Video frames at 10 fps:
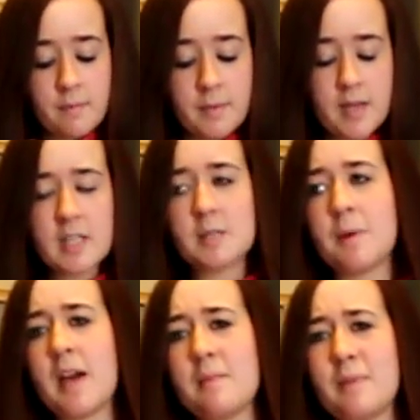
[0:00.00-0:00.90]
Biggest
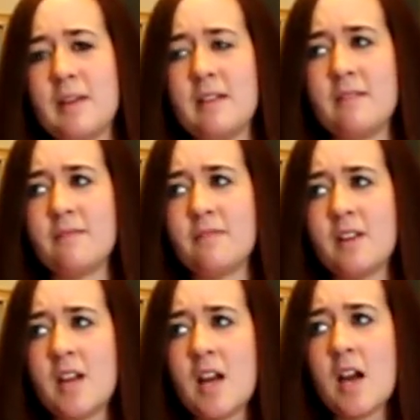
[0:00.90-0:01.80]
pet peeve.
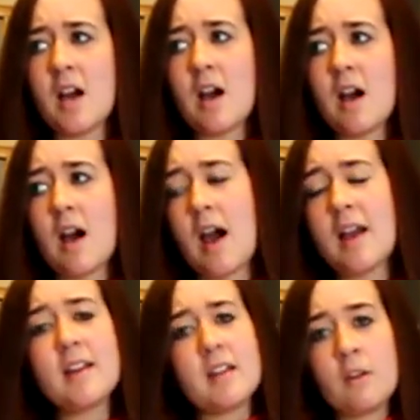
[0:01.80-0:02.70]

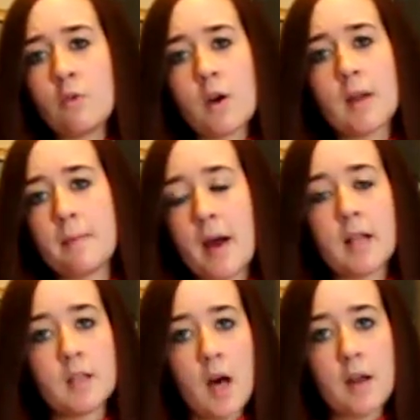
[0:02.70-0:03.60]
I get annoyed by
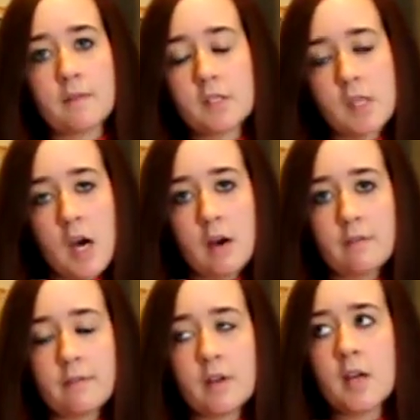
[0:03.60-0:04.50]
a lot of
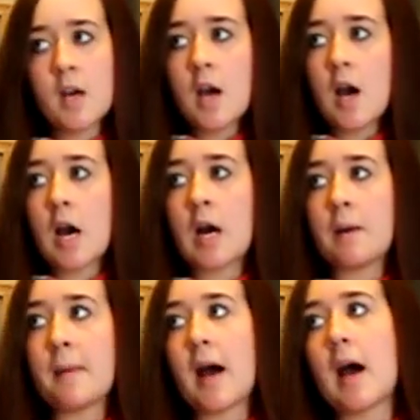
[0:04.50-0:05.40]
stuff.
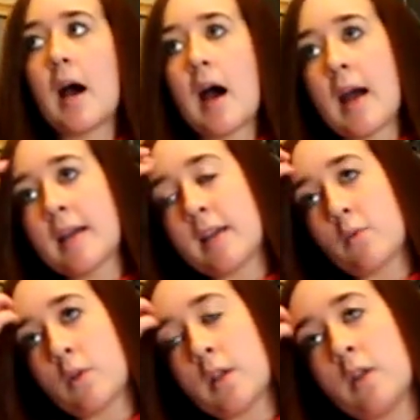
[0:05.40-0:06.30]
I get
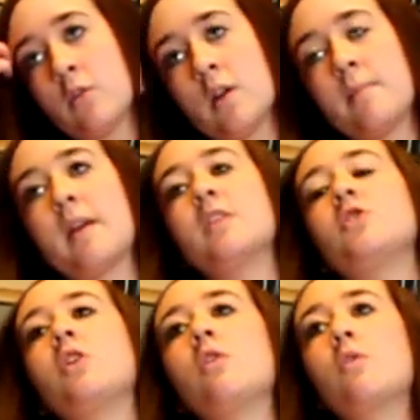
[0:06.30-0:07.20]
really annoyed by the
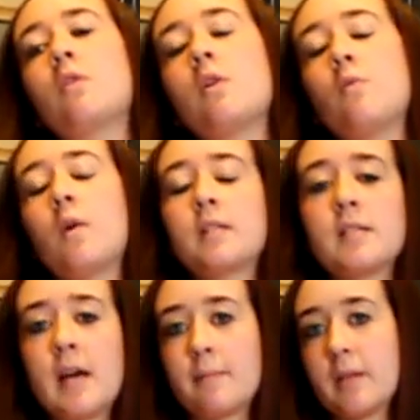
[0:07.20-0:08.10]
joke, what's
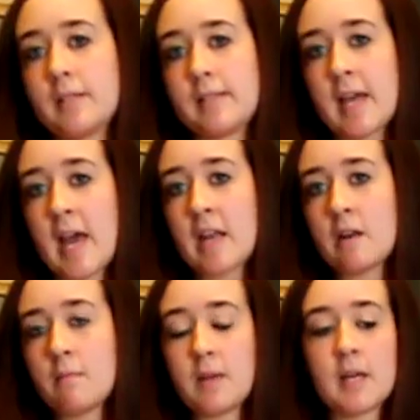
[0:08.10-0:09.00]
9 plus
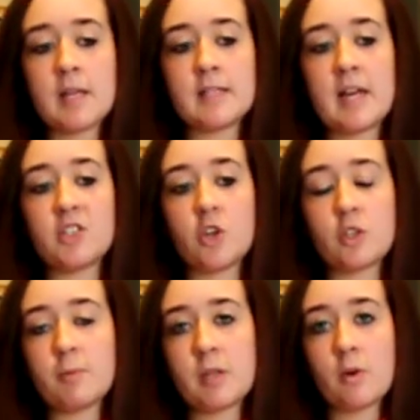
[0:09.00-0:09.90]
10, because that
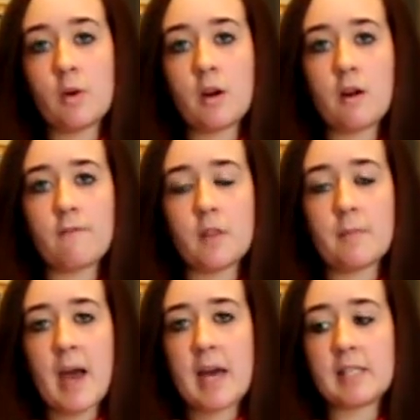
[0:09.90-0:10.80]
joke's been going on for the
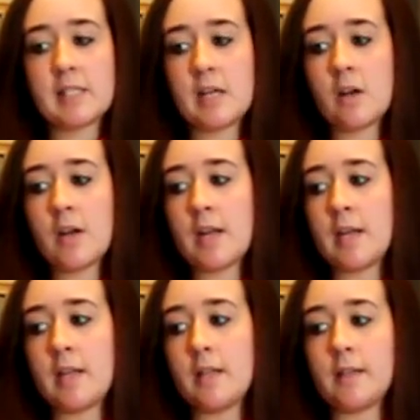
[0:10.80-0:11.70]
past year, and
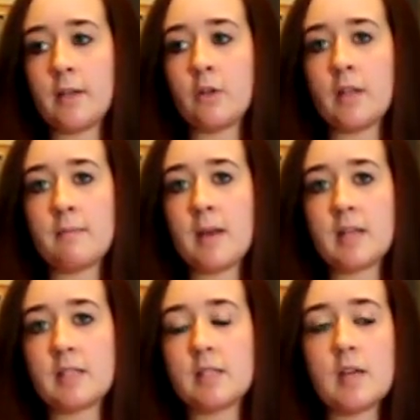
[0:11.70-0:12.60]
it literally
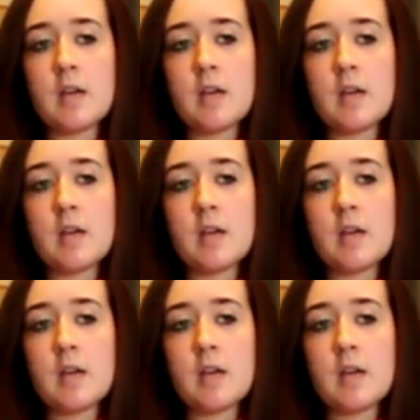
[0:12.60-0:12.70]
makes,